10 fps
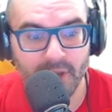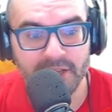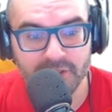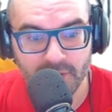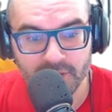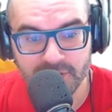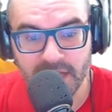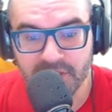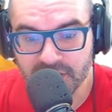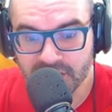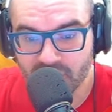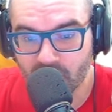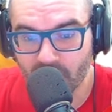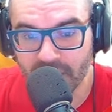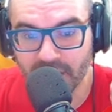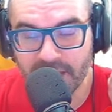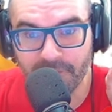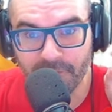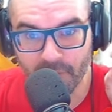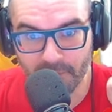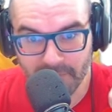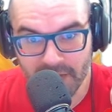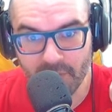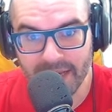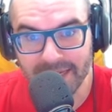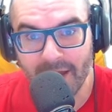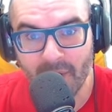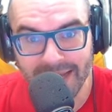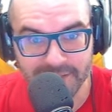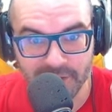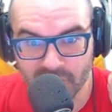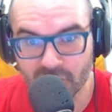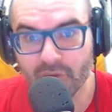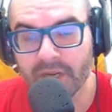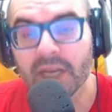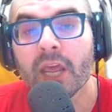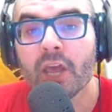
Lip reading: Okay, so understand, this is strictly for me right now as a student.